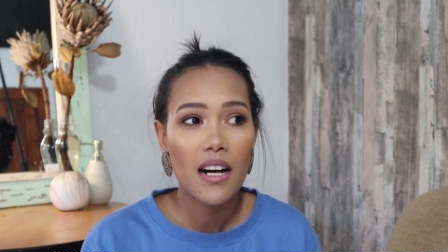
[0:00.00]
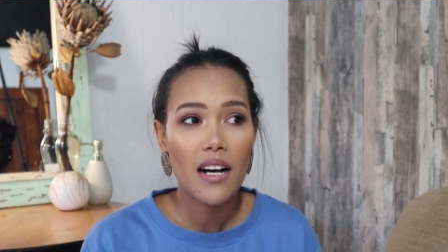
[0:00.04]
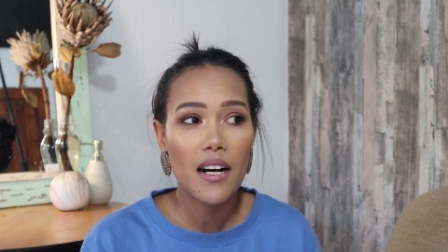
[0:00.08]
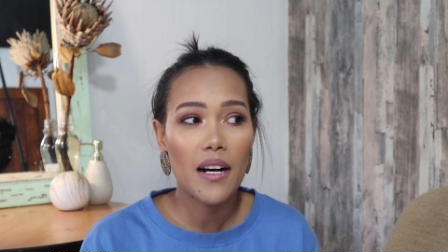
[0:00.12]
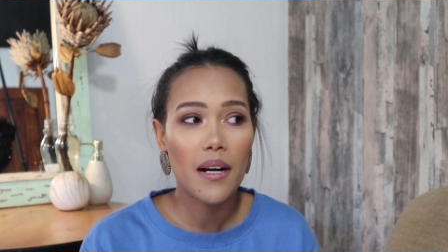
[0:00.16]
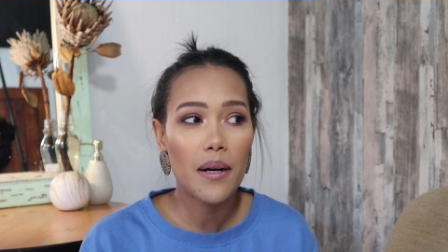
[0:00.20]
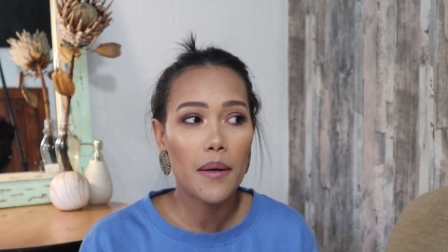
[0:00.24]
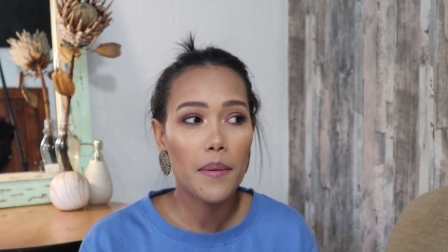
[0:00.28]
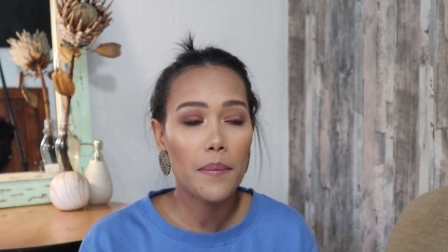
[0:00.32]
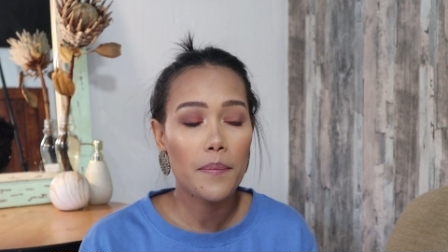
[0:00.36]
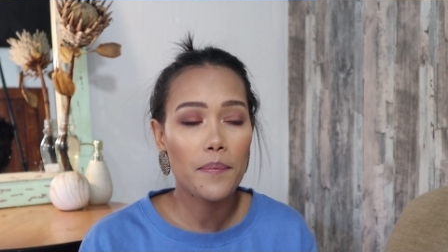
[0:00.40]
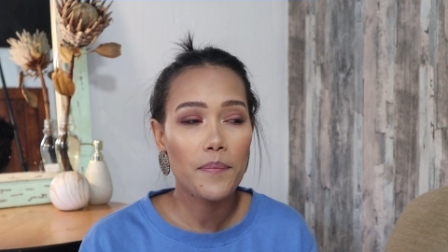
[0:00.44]

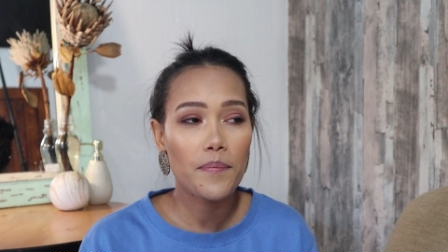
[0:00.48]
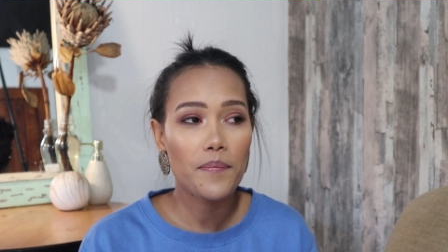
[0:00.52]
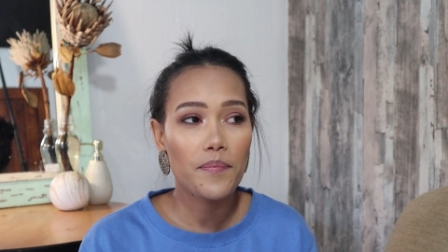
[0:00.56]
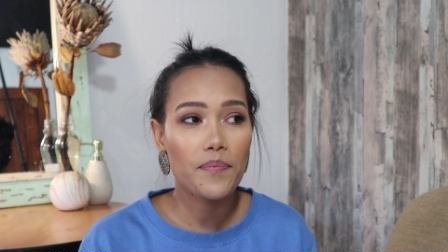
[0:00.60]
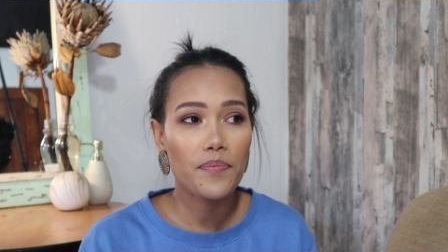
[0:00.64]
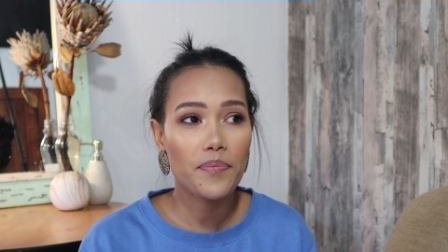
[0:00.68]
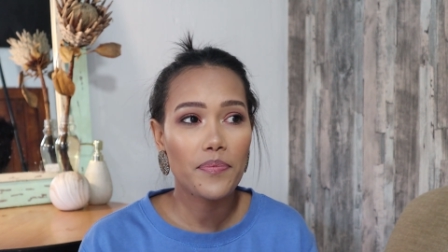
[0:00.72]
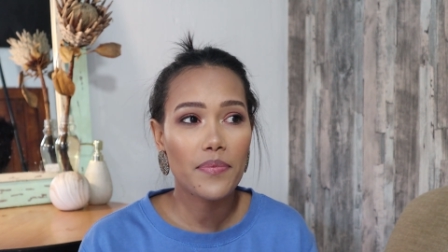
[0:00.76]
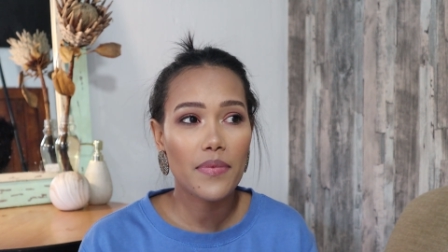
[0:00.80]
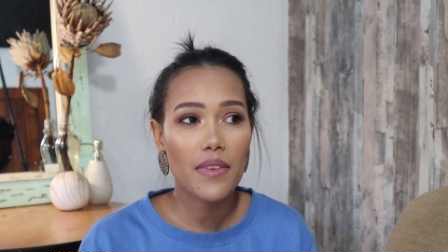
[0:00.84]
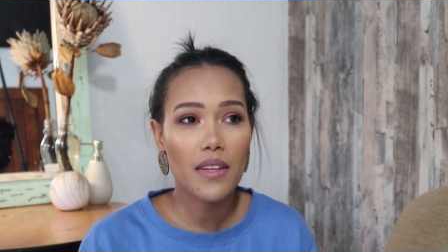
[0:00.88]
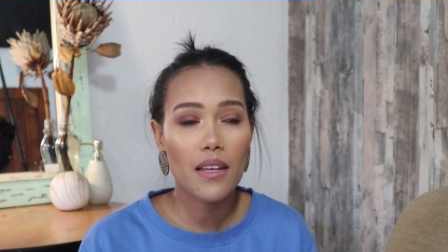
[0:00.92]

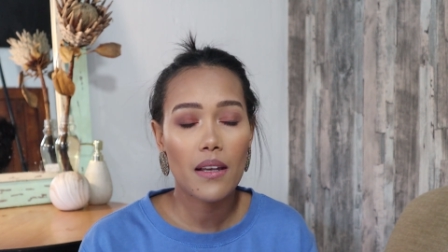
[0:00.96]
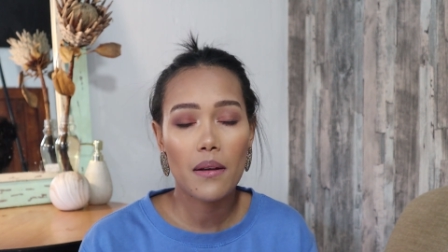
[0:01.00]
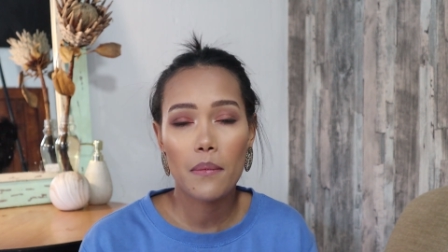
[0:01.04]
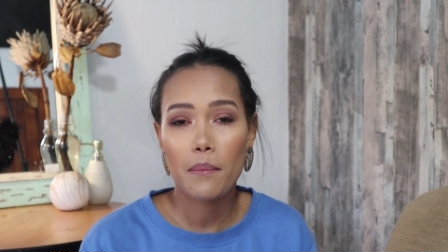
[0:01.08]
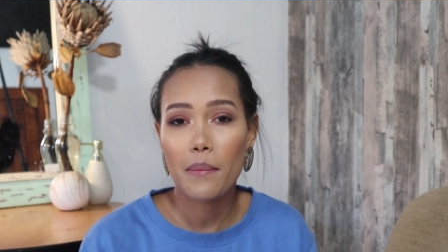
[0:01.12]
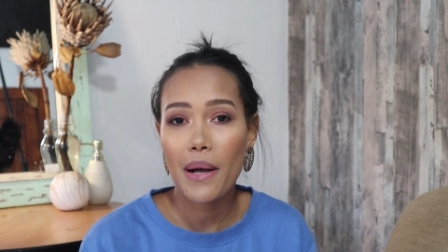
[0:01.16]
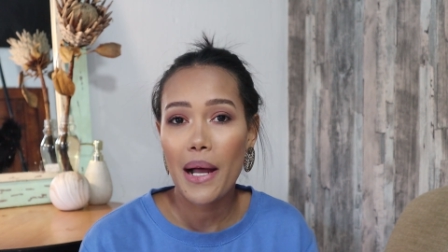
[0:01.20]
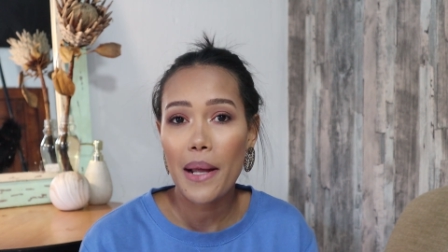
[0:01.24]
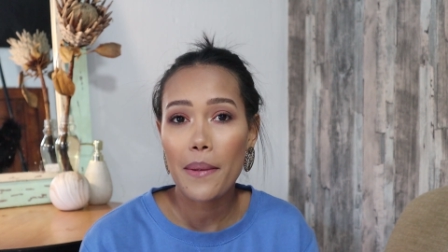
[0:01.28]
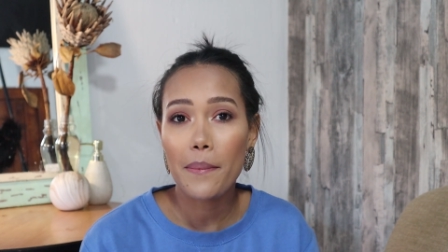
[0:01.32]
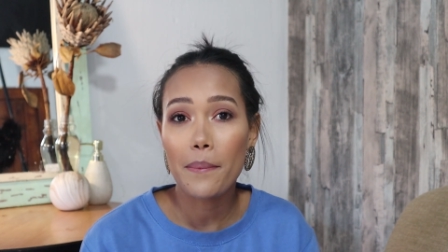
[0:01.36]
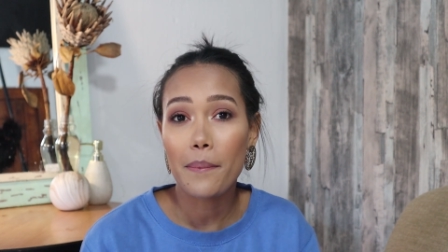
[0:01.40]

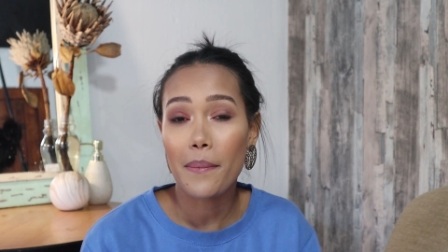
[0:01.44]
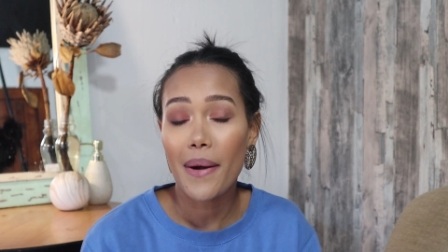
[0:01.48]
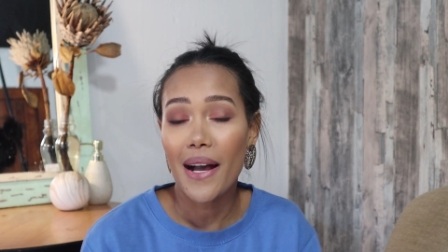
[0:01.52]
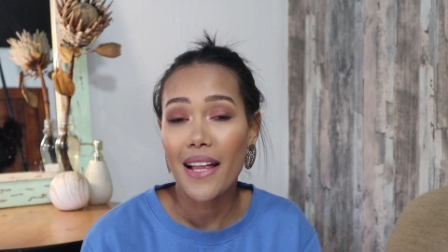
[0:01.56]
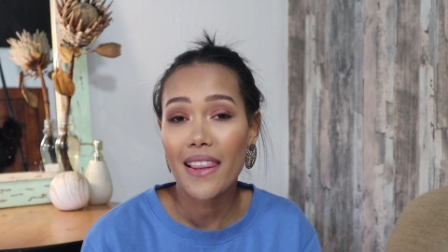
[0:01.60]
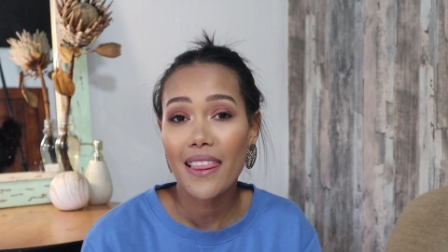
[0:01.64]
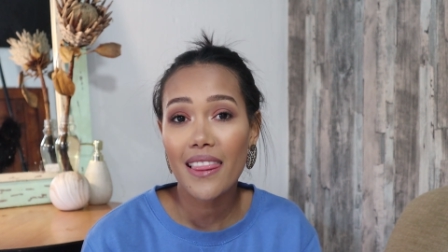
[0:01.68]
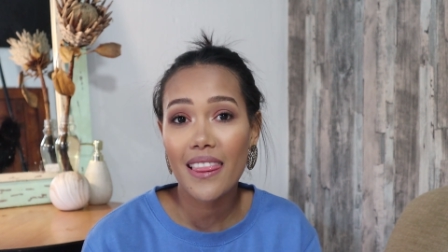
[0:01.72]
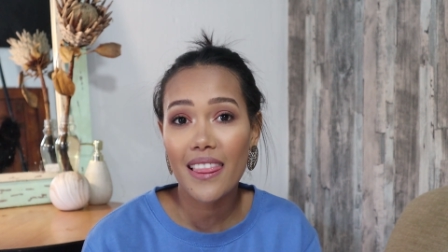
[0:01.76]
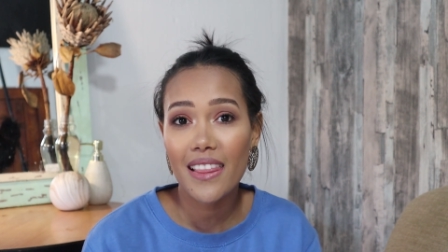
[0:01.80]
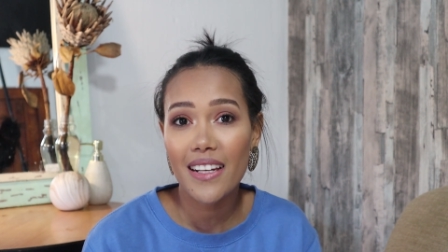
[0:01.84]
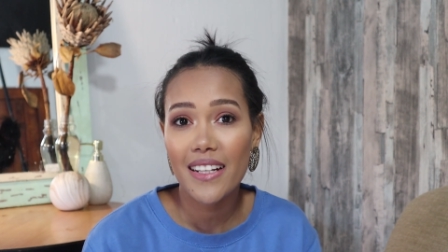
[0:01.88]
My
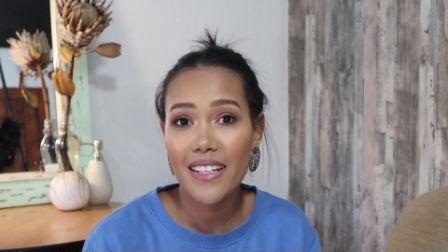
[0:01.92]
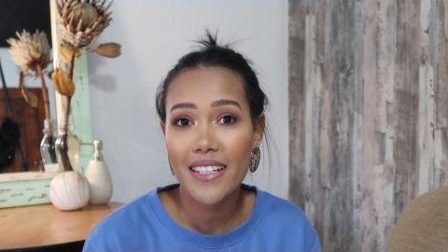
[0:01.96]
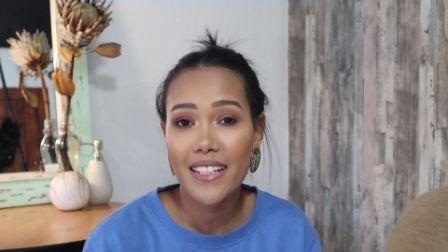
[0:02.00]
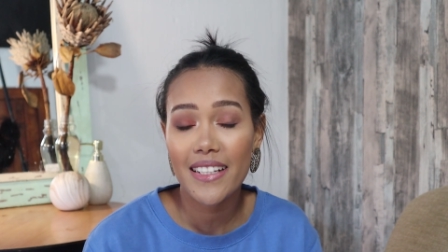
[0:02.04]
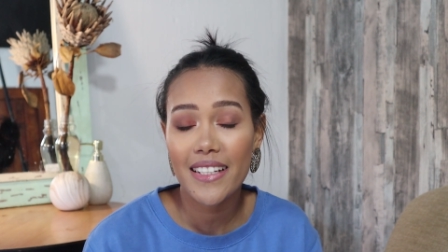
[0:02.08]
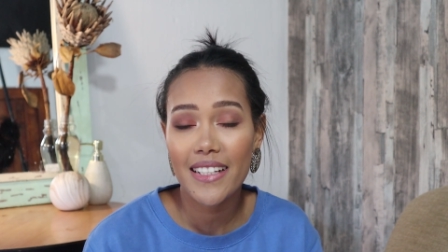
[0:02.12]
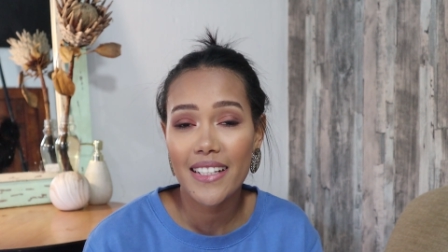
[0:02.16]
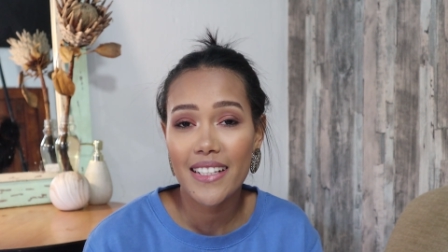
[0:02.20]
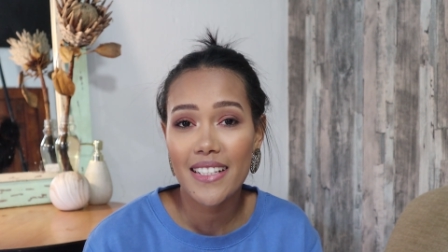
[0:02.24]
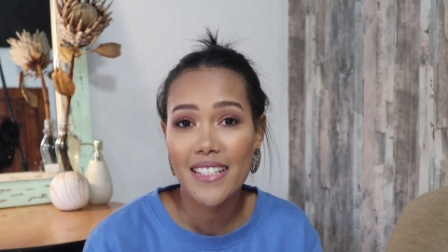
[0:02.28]
monthly